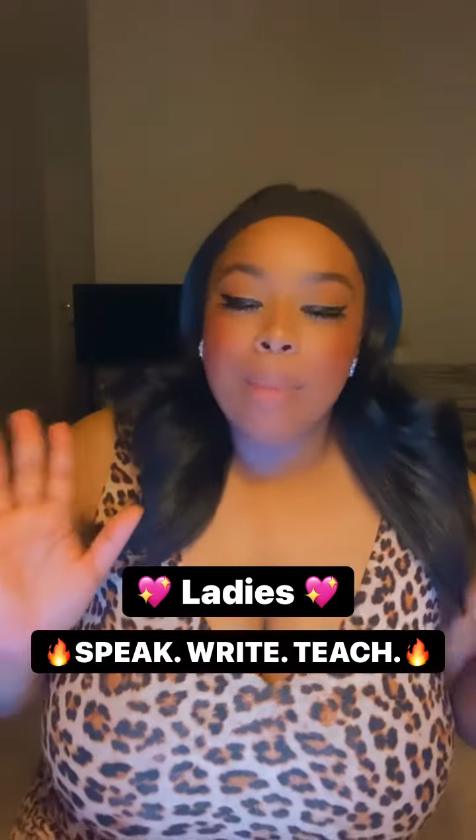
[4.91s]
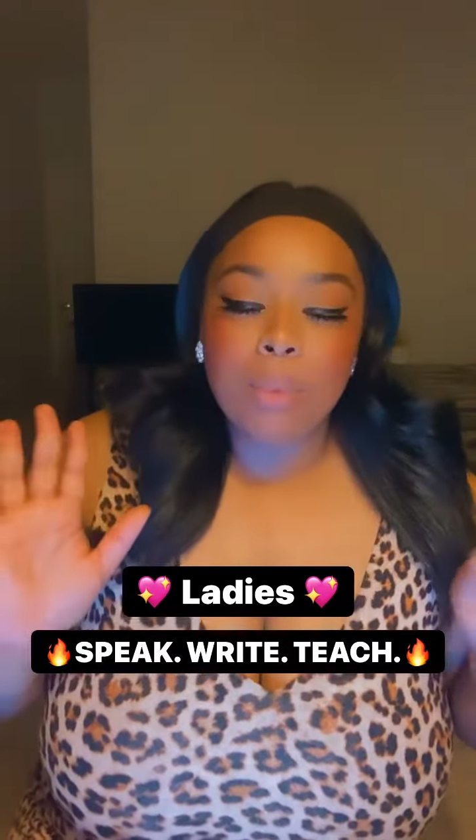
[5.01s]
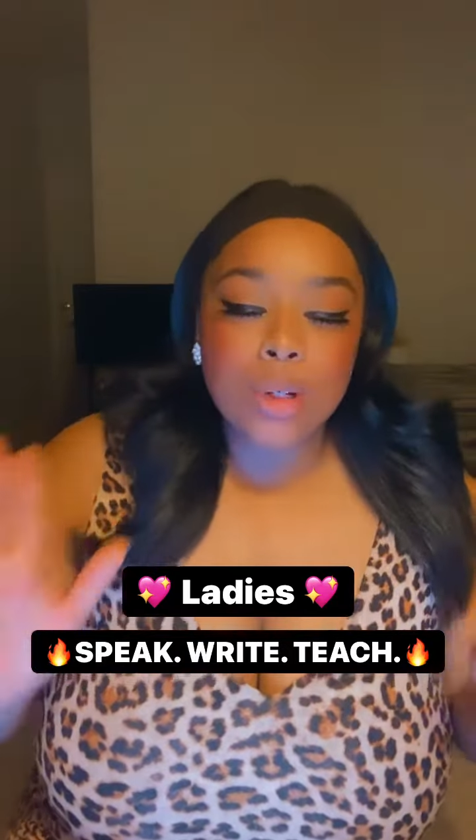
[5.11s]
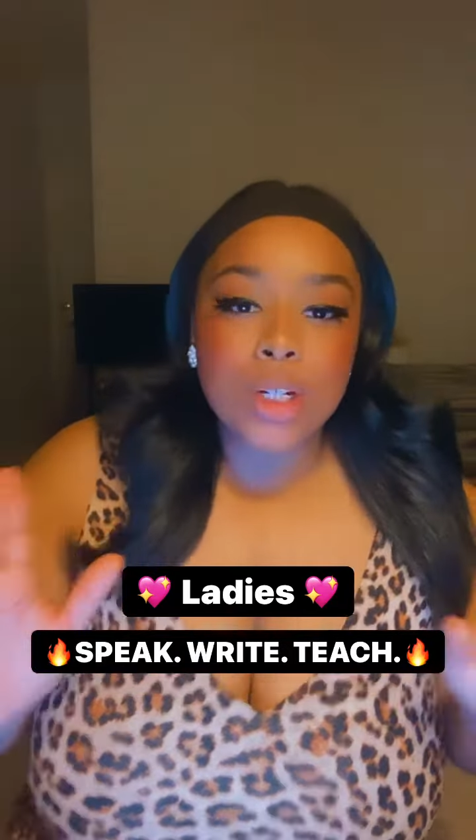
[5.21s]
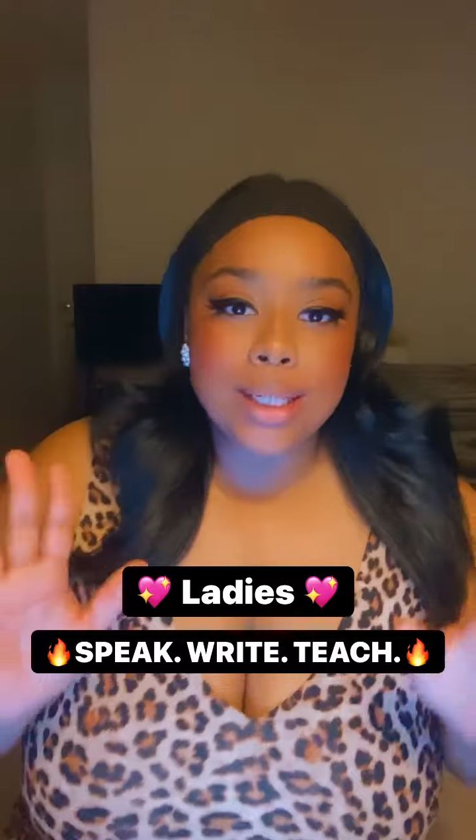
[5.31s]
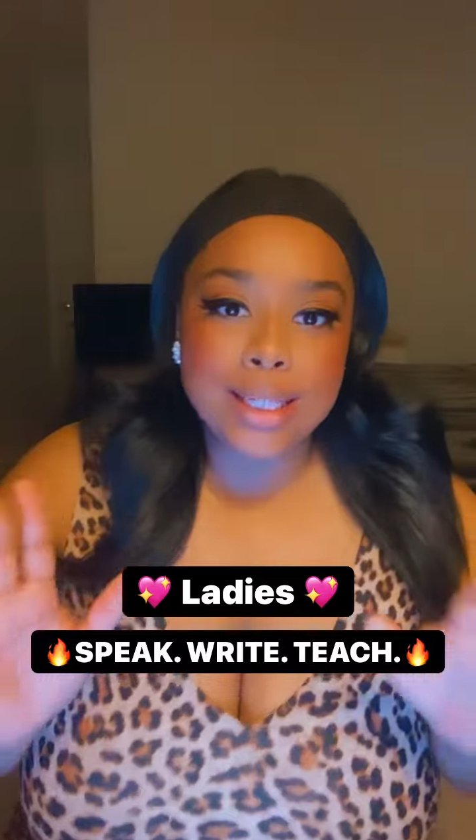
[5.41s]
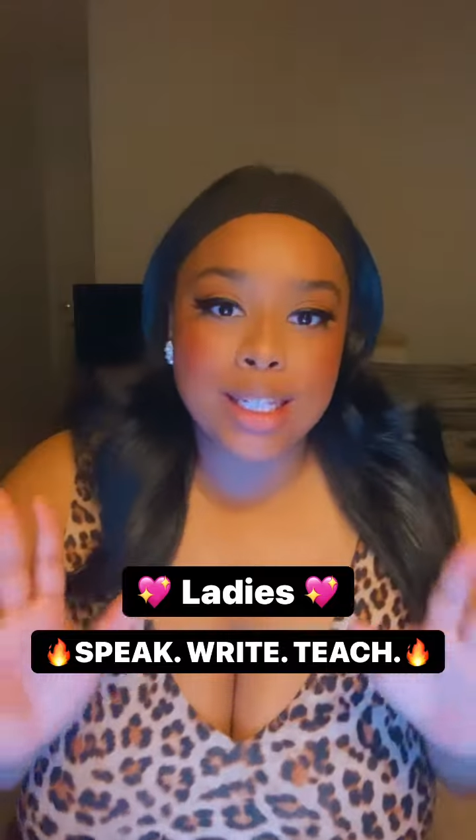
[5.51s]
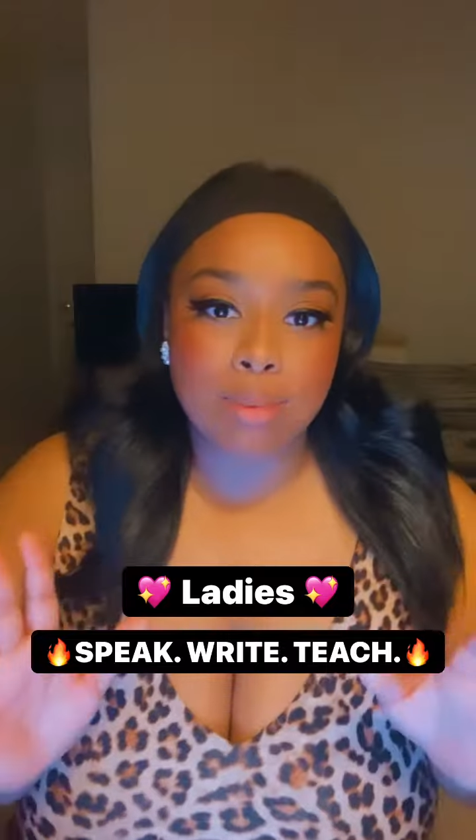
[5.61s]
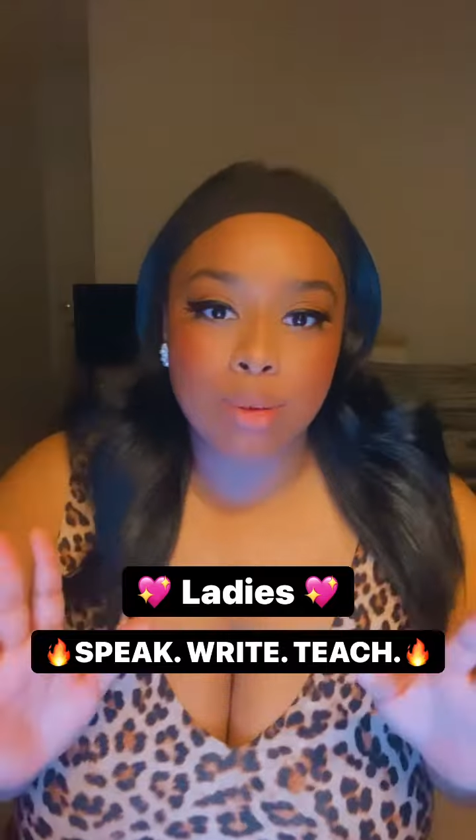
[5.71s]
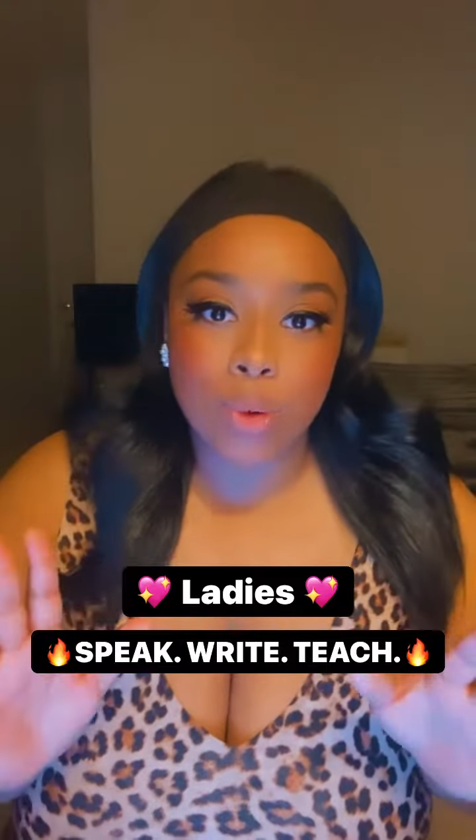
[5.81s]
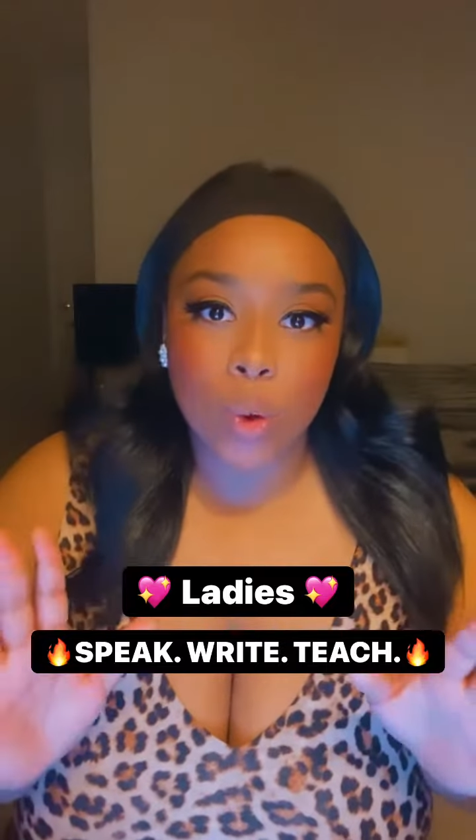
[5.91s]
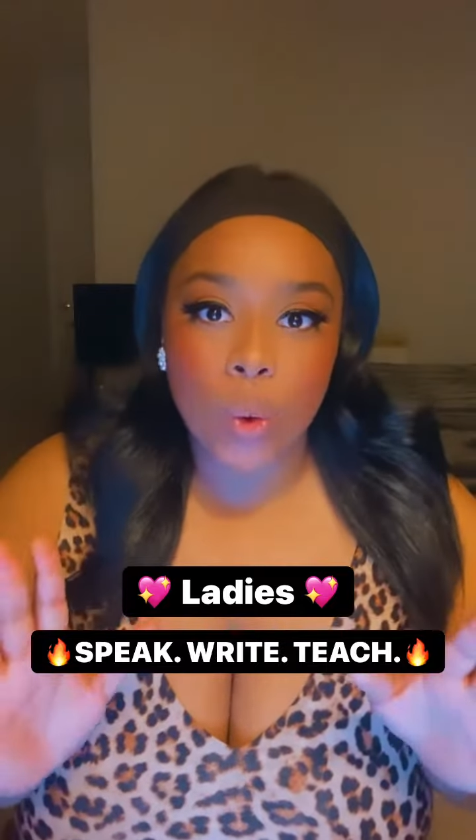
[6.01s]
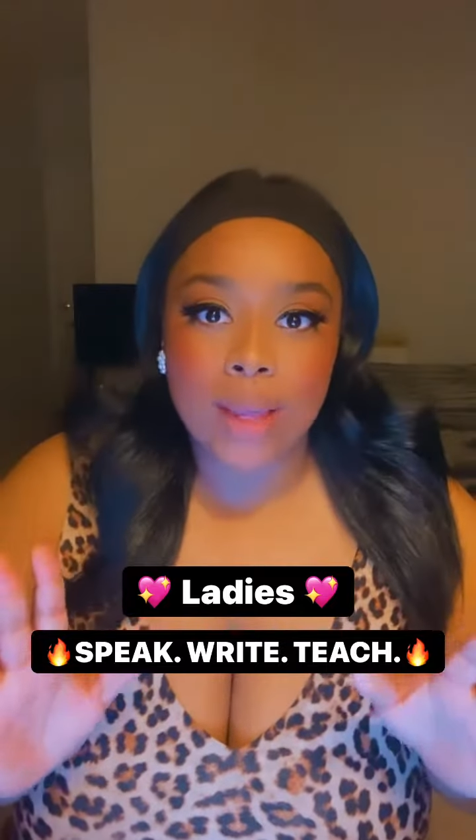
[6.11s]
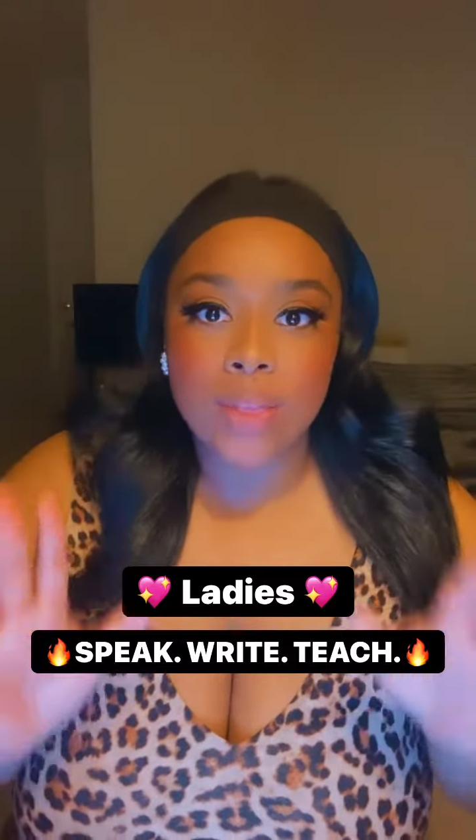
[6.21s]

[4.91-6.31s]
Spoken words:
But I want you to listen to me real quick.